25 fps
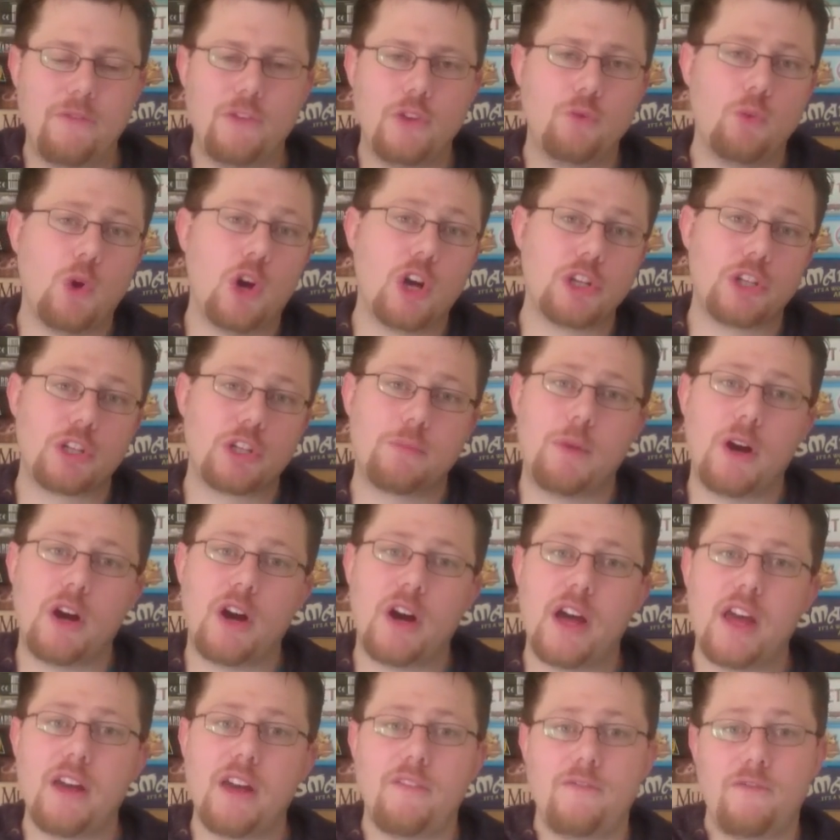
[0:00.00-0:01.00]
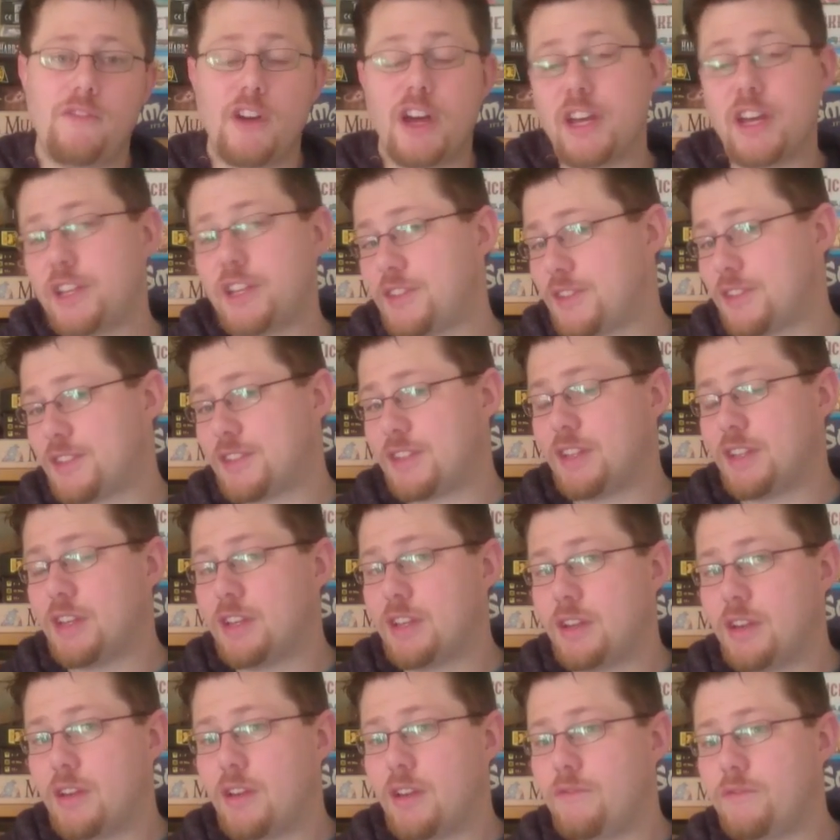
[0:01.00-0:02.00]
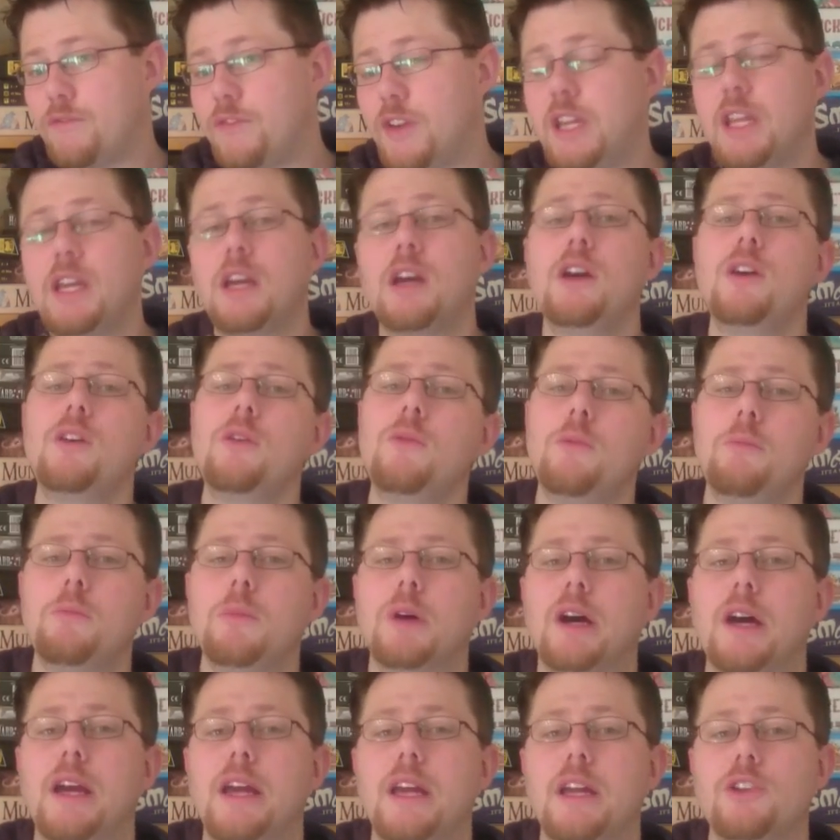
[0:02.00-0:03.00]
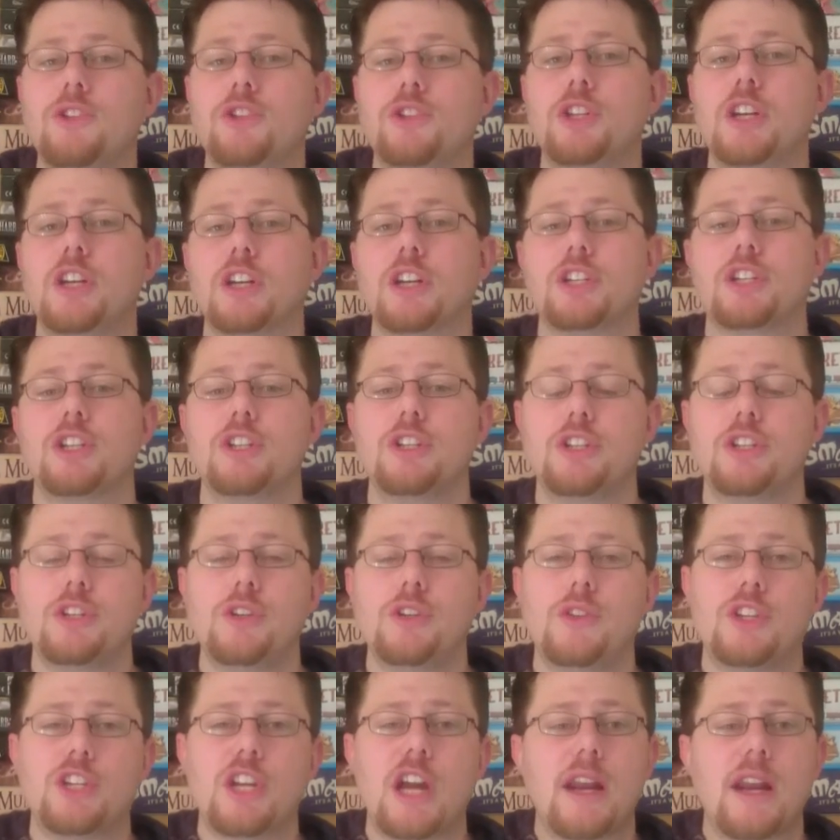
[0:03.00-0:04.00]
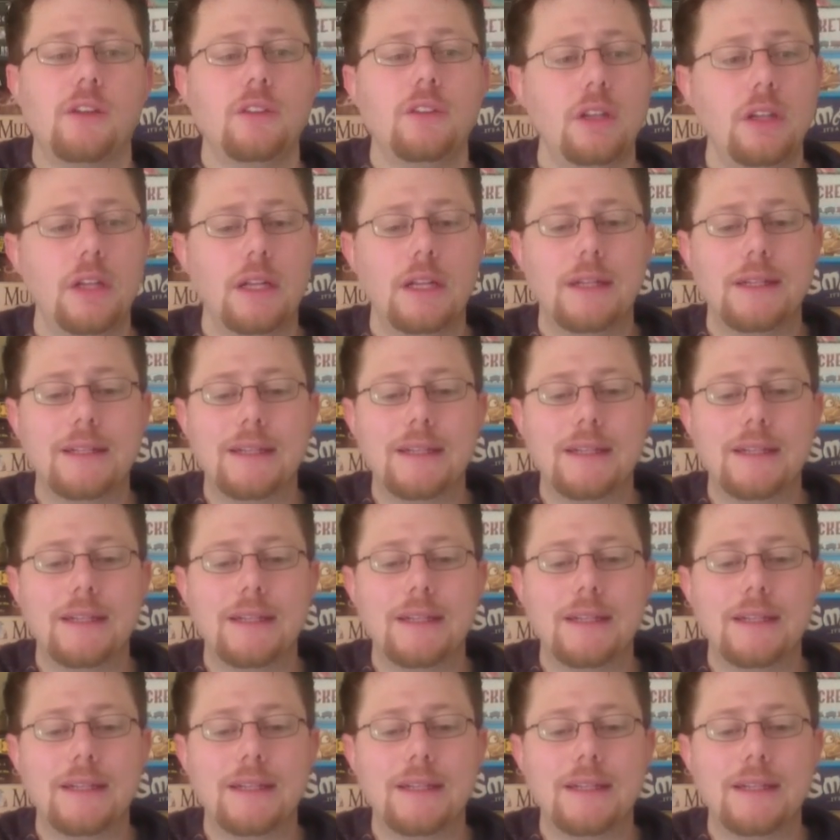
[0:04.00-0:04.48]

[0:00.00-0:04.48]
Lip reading: if you watched my first video, my introduction to the channel,